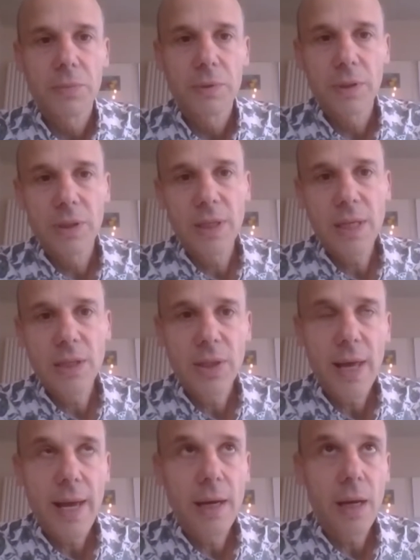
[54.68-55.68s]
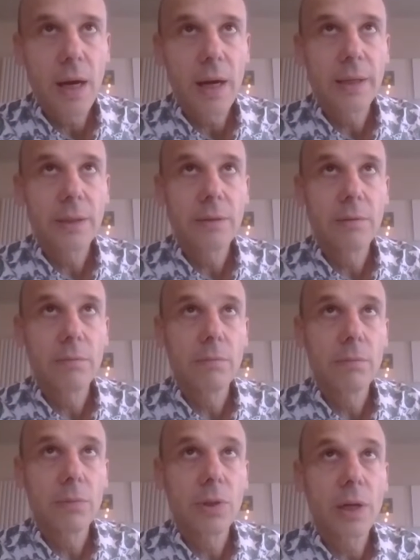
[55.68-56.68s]
Since then, I
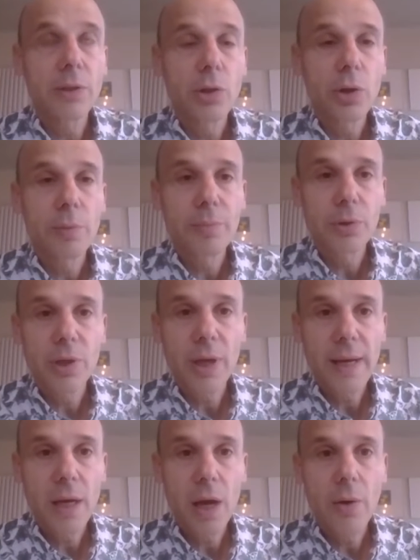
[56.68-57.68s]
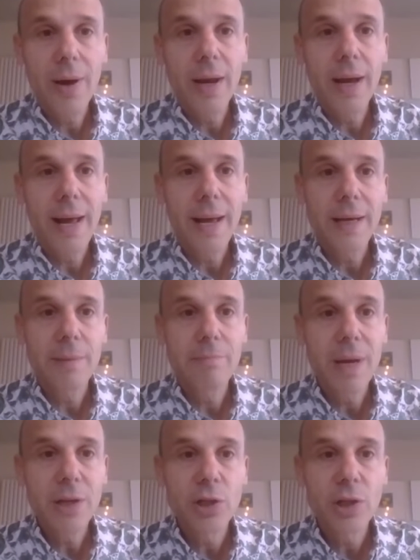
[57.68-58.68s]
started doing potato, and I had it
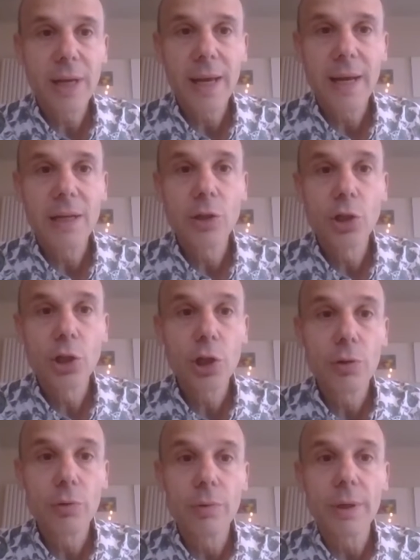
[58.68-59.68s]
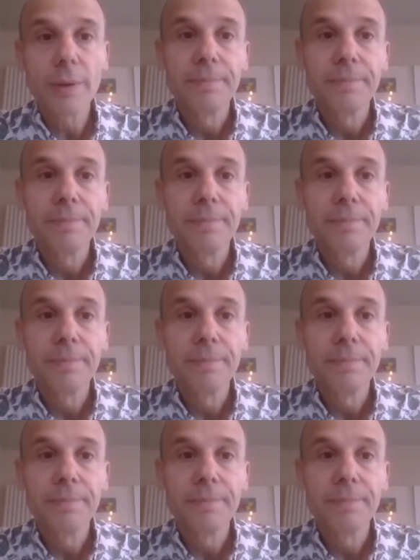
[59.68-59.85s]
measured again in June.